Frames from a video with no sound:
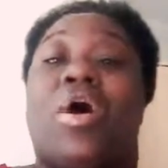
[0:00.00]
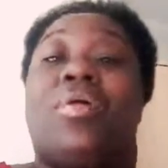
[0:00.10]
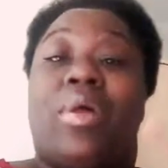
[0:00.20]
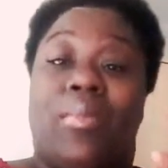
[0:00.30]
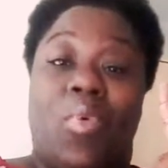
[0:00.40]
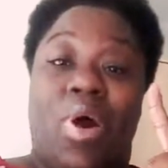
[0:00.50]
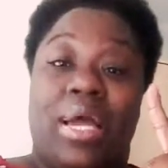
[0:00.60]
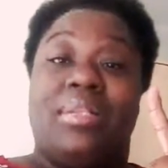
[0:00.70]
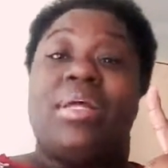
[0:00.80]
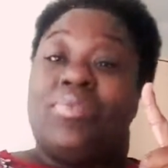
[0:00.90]
Number
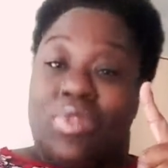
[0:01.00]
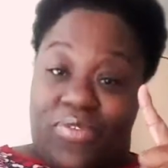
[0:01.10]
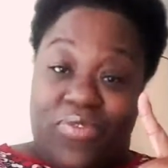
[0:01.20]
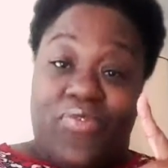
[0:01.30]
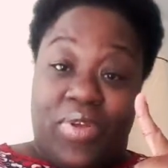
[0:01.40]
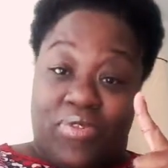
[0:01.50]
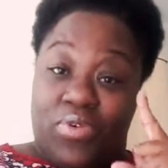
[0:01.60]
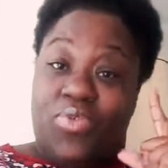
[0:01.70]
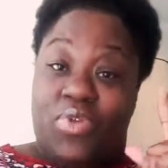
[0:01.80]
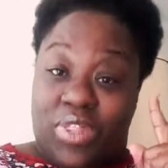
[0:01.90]
one, if you,
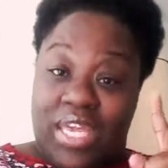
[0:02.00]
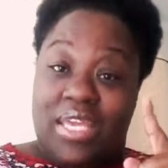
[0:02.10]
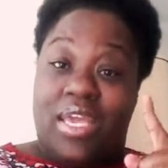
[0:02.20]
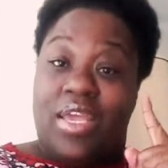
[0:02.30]
you think,